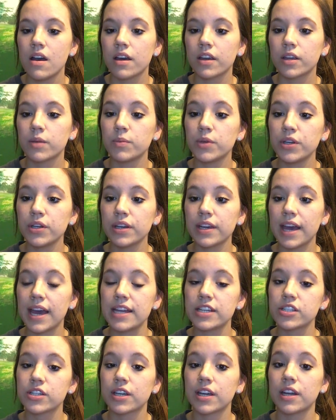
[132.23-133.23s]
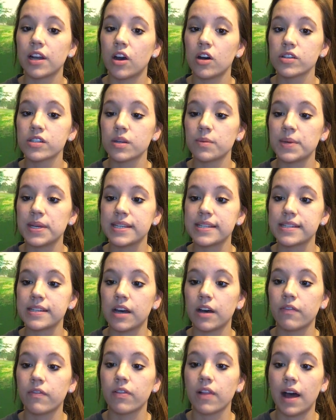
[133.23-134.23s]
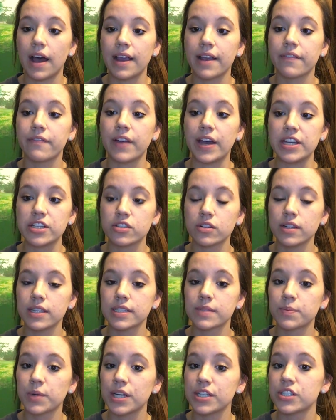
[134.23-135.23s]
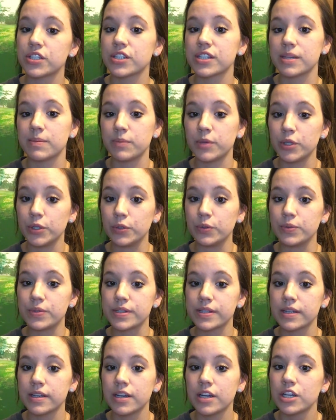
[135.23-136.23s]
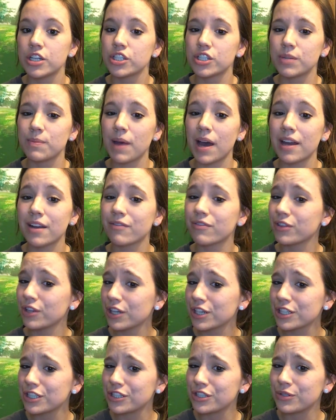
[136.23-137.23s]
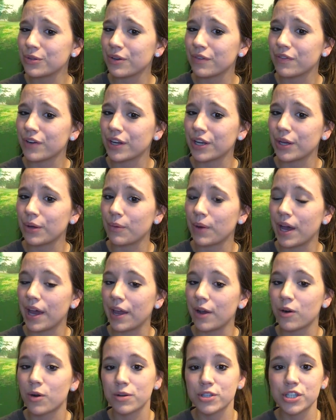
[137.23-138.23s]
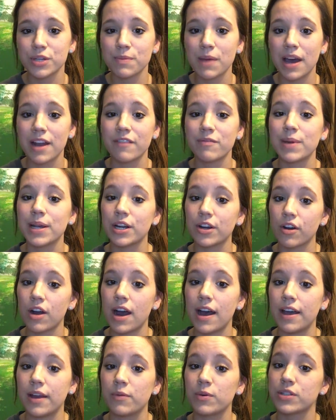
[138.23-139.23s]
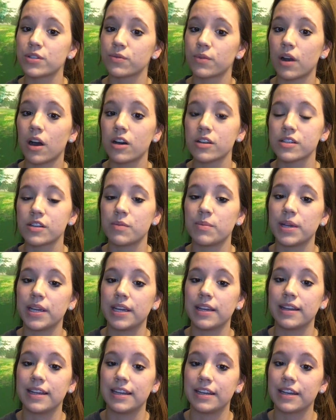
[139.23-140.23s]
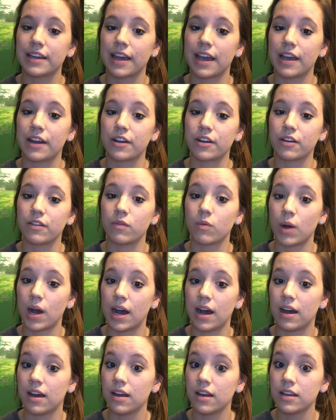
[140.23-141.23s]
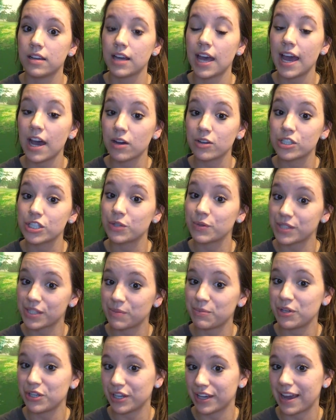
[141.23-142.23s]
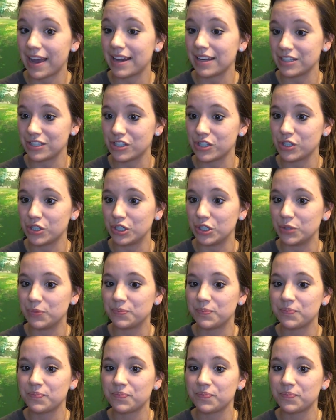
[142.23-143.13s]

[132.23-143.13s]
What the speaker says: Communication can also be stuff like facial expressions and moods. She might have looked at you a funny way, or she might have been crying, which would also be an indicator of how she was communicating to you.